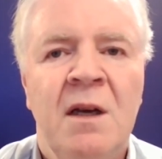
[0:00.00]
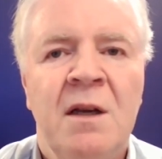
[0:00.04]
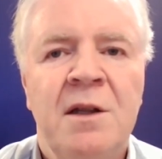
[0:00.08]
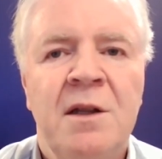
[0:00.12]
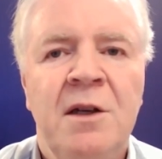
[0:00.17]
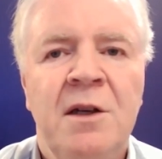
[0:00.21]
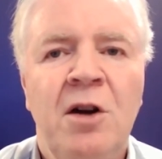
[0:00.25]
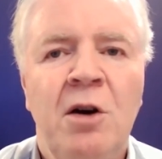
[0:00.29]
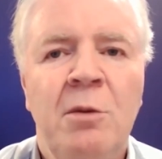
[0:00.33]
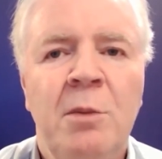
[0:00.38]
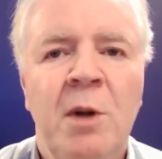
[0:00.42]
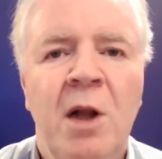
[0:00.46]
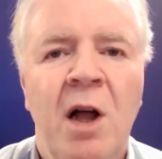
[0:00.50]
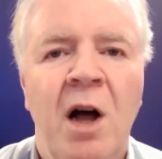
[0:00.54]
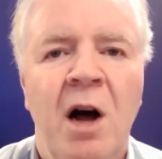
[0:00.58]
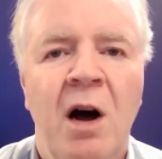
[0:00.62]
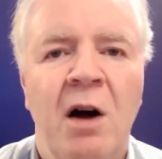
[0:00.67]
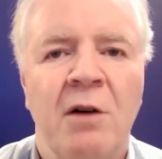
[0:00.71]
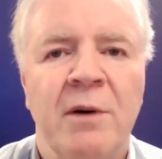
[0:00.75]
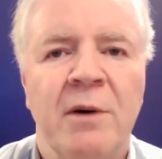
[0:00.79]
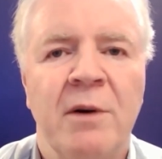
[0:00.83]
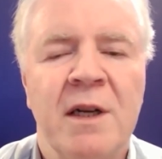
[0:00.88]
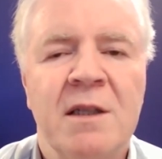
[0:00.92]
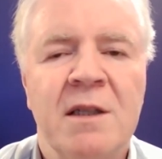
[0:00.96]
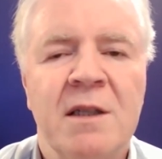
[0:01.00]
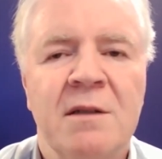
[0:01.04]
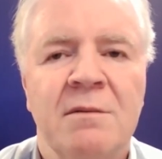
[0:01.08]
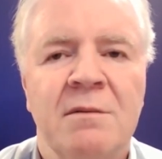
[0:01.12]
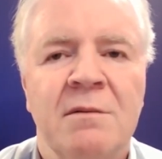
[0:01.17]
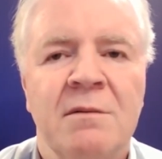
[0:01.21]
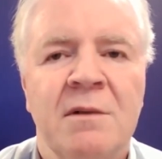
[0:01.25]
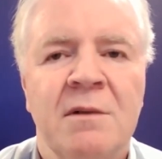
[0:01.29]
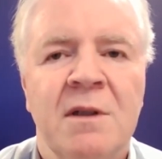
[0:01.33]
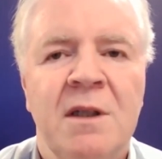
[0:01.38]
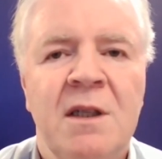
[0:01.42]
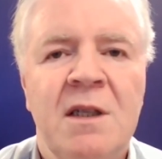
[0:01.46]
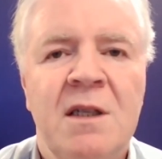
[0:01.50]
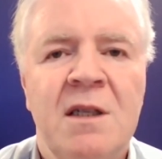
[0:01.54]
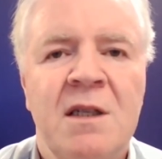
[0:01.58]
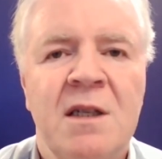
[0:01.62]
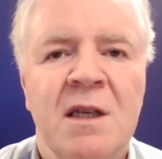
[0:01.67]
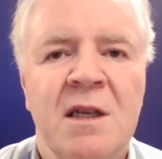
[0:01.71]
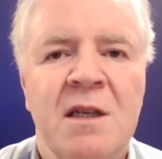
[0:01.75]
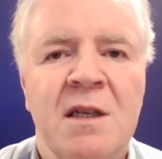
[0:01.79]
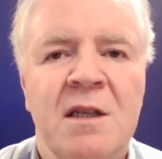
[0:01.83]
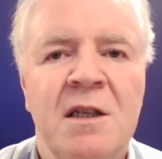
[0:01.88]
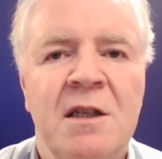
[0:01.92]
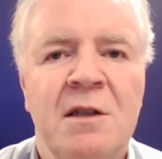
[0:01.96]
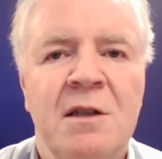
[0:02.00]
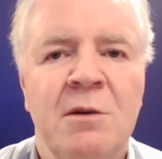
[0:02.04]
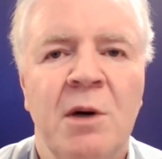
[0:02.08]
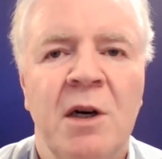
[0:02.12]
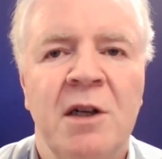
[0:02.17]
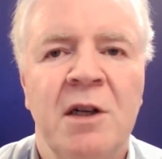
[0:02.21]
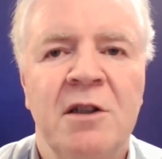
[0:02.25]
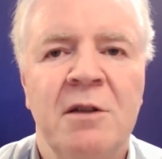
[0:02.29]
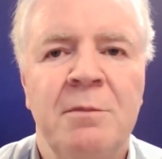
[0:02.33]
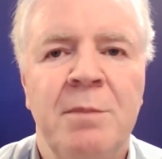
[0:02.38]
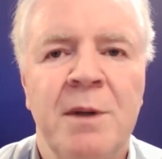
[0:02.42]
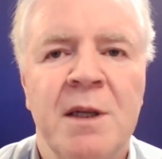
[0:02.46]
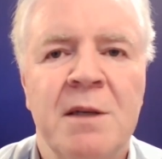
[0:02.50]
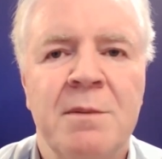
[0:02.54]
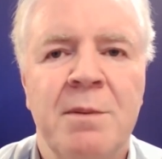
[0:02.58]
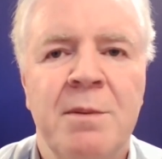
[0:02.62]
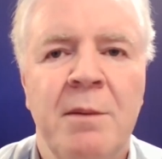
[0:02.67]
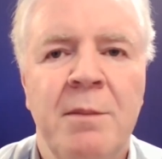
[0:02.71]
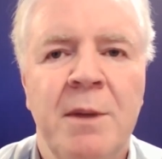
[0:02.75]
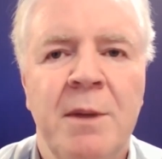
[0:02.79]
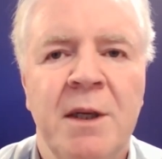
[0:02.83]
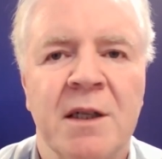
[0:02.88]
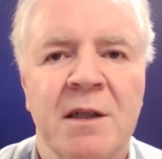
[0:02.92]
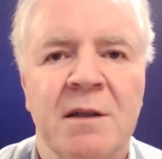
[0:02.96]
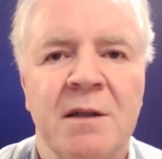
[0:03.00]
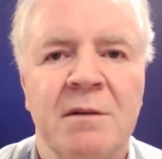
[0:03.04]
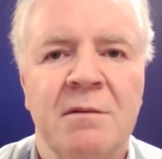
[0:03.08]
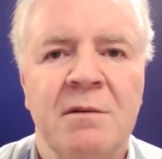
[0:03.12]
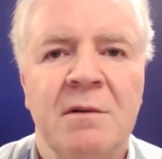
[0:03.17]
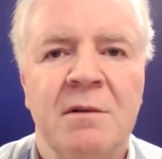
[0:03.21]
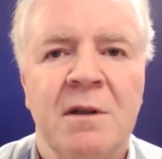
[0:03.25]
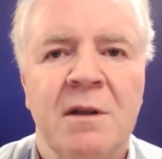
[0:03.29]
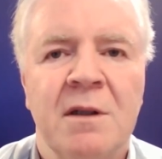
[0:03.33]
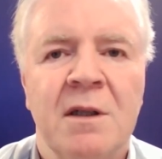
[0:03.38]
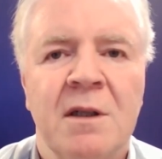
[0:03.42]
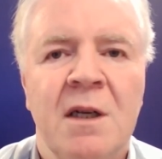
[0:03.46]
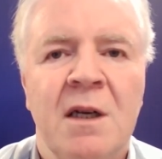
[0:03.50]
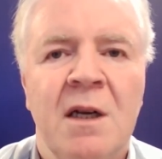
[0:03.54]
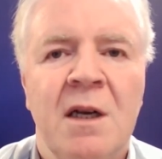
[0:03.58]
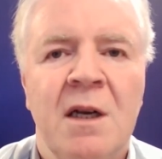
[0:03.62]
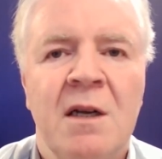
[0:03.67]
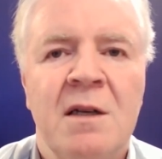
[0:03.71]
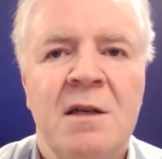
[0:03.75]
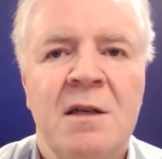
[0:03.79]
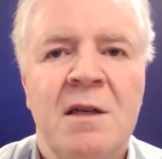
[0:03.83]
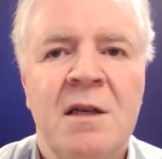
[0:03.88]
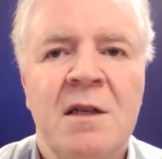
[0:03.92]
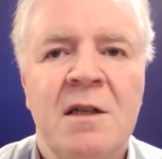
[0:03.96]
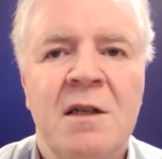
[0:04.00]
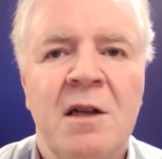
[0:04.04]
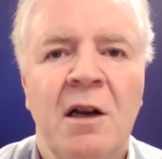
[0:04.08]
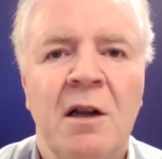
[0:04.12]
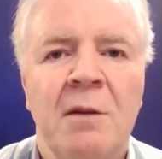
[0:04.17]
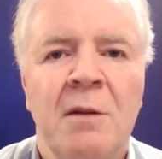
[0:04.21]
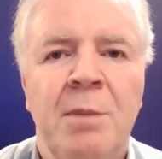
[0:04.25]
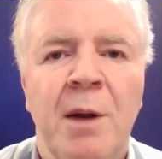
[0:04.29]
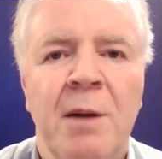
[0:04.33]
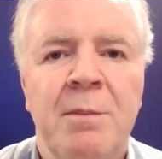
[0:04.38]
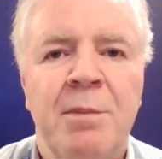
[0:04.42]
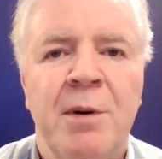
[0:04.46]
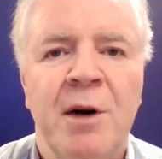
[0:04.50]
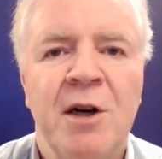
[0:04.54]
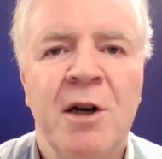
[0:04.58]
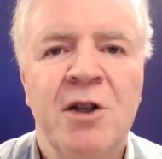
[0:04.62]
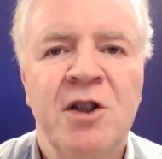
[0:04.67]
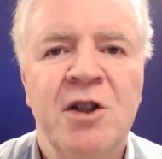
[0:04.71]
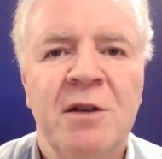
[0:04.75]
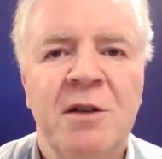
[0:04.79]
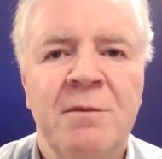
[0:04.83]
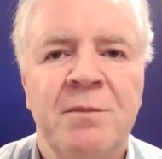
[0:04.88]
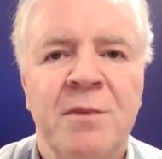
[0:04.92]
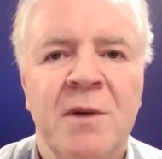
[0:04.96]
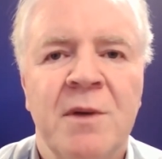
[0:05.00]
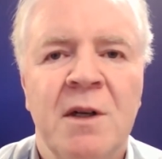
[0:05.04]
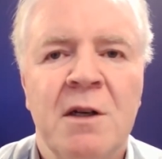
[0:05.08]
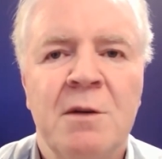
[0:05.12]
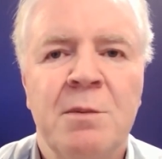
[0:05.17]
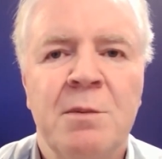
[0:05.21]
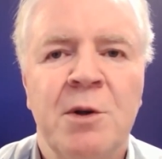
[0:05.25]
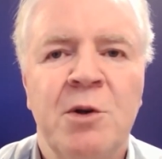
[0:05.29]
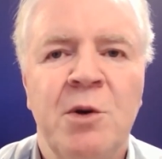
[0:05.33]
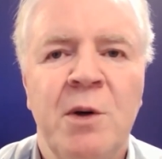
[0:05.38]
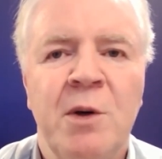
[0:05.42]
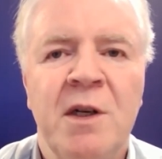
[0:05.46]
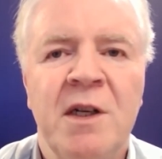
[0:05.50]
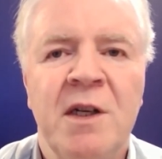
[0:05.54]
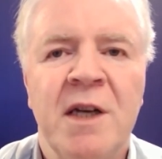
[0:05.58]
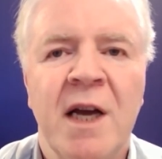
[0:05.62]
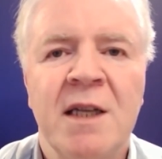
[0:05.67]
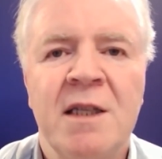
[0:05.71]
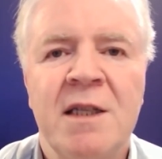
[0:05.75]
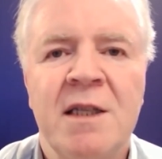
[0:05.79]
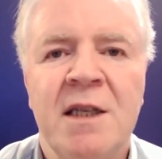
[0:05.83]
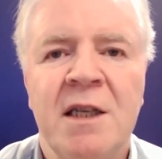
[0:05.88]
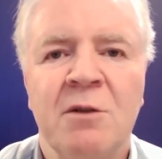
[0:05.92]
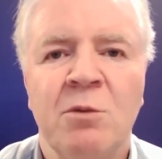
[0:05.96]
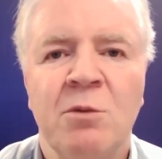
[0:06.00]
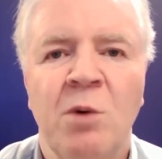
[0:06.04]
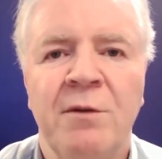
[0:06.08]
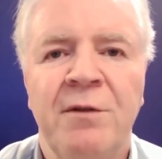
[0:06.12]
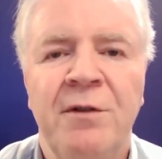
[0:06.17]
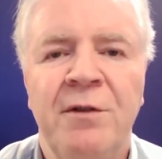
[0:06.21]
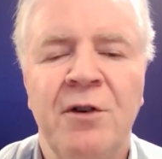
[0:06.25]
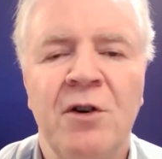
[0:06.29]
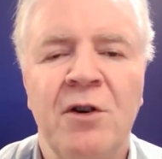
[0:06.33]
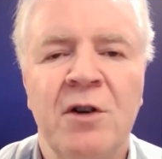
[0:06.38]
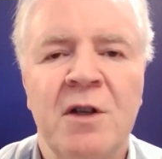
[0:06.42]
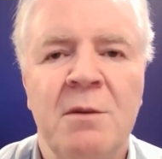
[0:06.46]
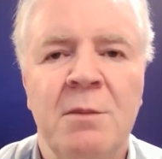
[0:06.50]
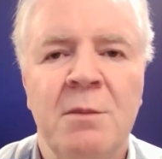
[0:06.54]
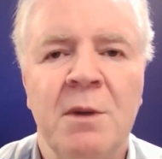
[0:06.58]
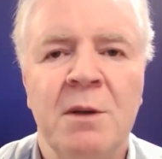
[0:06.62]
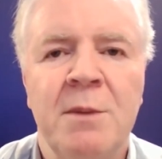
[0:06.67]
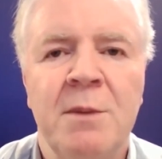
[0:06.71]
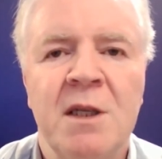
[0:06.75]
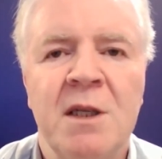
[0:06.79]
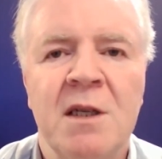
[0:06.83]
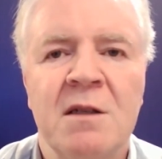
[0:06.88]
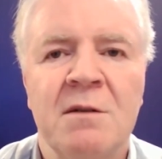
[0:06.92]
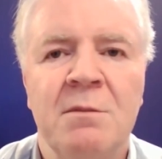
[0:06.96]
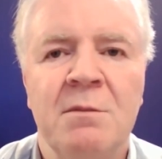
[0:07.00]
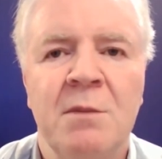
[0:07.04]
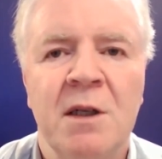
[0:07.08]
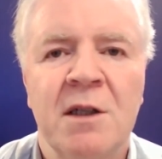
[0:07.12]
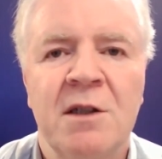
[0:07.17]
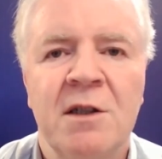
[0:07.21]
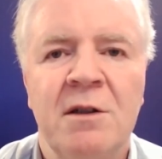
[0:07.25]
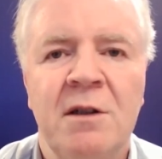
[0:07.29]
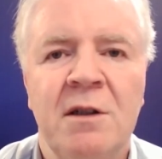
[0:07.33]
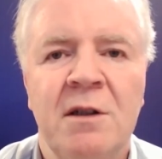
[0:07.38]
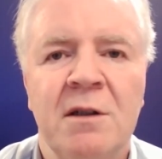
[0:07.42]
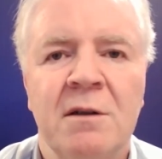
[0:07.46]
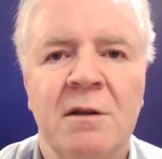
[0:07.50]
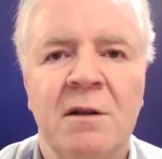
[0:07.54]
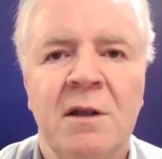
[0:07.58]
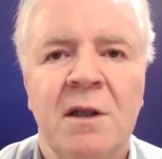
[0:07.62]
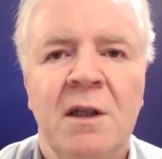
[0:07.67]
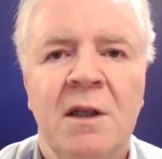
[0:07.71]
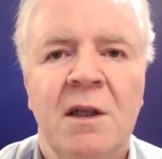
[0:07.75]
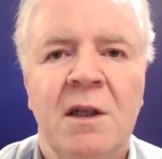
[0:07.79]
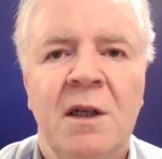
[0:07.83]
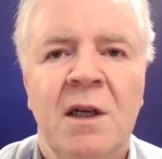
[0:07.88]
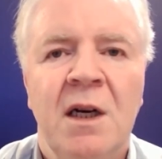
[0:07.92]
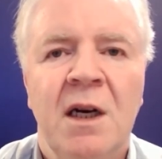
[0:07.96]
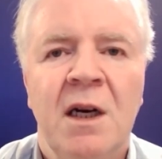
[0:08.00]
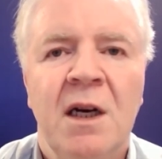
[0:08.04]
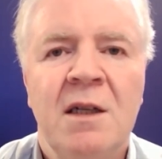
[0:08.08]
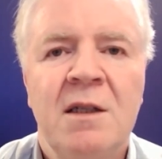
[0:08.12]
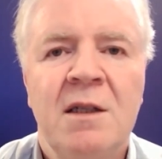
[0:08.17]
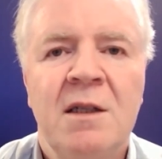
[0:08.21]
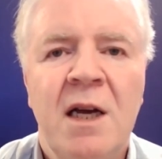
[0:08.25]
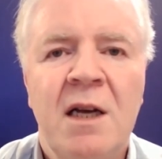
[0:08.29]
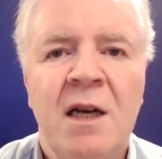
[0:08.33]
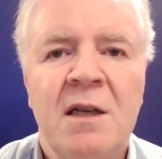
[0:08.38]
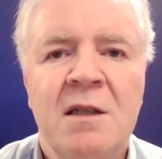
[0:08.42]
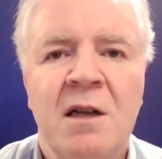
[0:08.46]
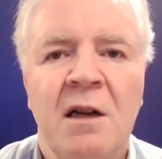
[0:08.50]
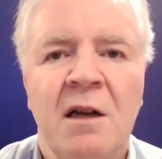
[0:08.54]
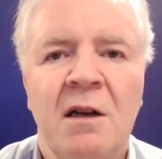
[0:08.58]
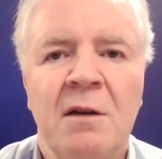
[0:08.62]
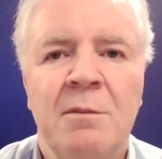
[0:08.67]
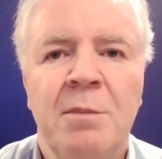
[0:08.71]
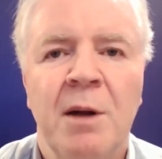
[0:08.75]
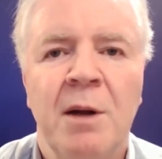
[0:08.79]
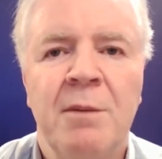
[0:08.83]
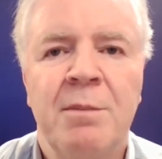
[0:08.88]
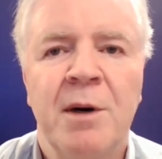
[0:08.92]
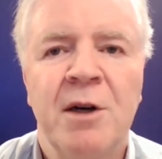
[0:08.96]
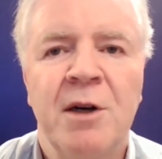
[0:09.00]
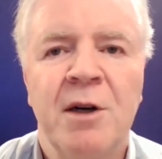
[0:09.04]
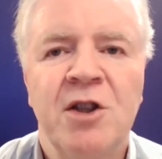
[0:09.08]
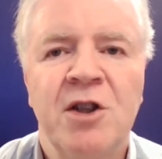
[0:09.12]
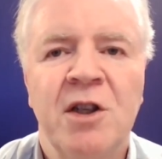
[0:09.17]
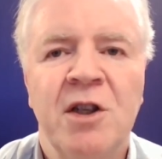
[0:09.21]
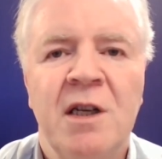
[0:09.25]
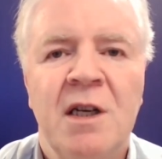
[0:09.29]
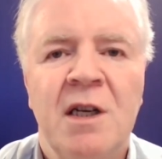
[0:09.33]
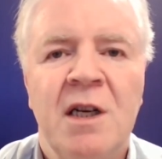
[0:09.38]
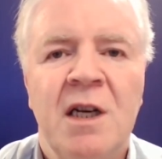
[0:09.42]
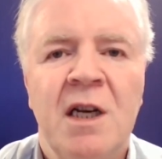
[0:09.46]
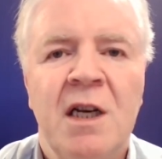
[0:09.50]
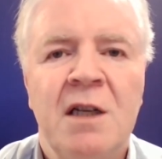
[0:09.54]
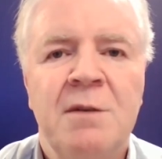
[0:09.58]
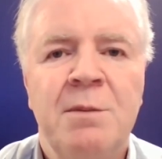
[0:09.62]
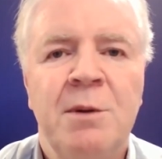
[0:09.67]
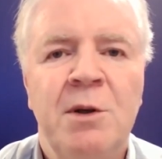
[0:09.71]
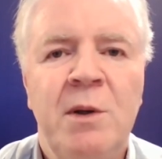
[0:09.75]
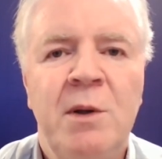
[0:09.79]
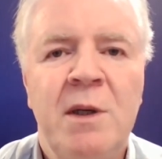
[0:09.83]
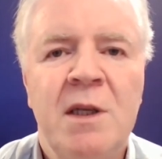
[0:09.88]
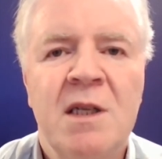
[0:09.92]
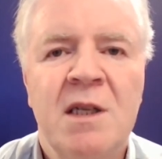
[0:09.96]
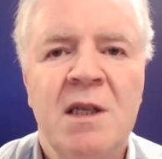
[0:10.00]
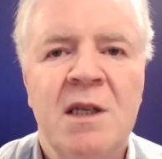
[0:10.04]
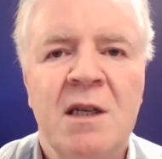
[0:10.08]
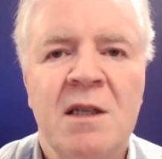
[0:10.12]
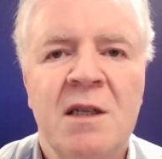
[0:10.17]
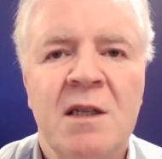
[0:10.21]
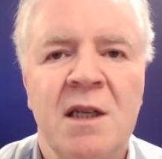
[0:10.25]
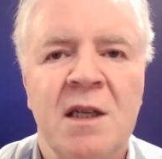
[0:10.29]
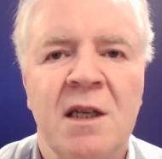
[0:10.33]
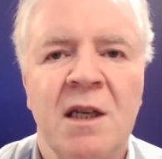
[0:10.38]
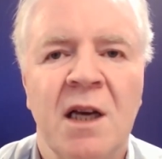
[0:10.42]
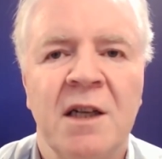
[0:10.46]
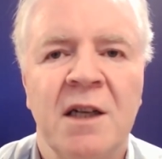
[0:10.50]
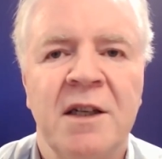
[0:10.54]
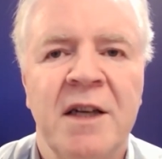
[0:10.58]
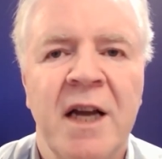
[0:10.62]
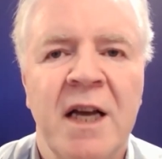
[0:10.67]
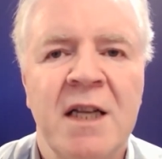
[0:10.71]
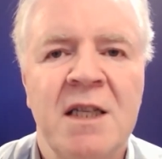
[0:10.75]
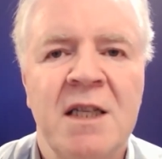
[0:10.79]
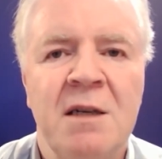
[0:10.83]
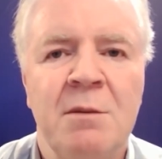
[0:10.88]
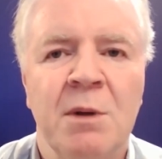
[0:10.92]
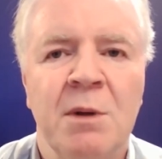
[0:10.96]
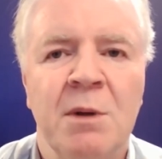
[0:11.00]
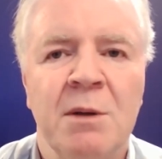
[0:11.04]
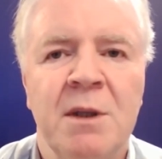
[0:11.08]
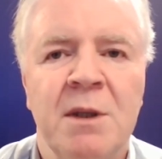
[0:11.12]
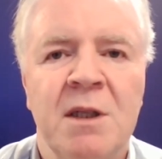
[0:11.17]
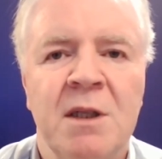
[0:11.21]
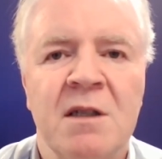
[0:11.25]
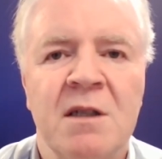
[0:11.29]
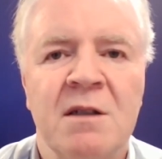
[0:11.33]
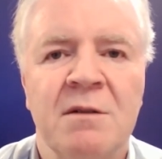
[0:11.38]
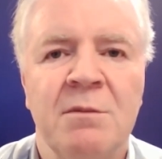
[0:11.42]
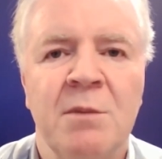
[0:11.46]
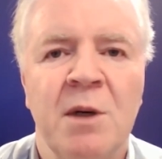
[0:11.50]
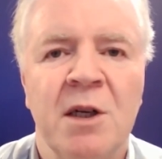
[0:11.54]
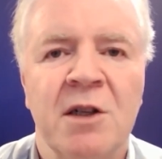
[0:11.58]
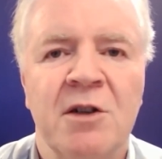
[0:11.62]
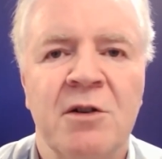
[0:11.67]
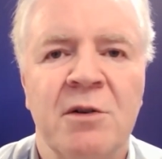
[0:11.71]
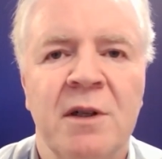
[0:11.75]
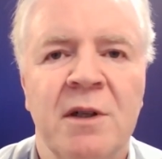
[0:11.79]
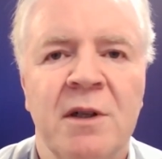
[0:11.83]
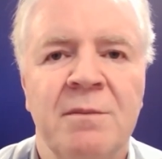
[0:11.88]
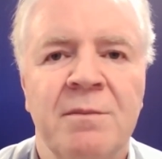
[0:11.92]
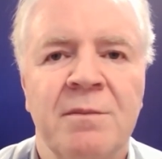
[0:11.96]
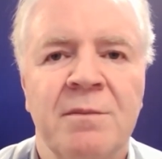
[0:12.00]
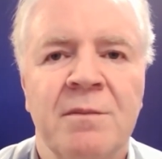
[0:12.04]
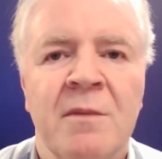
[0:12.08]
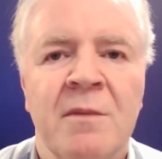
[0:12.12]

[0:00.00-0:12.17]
The normal heart rate is 60 to 100 beats per minute. Systolic blood pressure is between 90 and 140 millimeters of mercury, and diastolic blood pressure is between 60 and 90 millimeters of mercury,